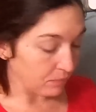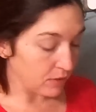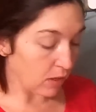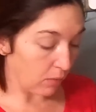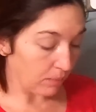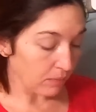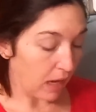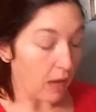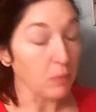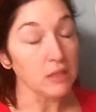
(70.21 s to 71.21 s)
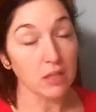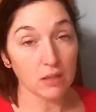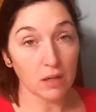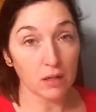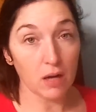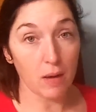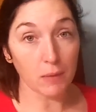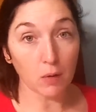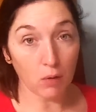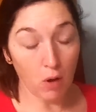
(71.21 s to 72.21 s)
So I went to the
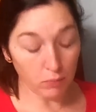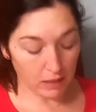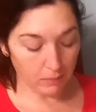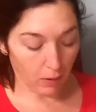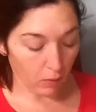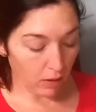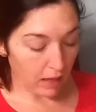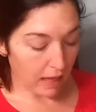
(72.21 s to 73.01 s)
local Home Depot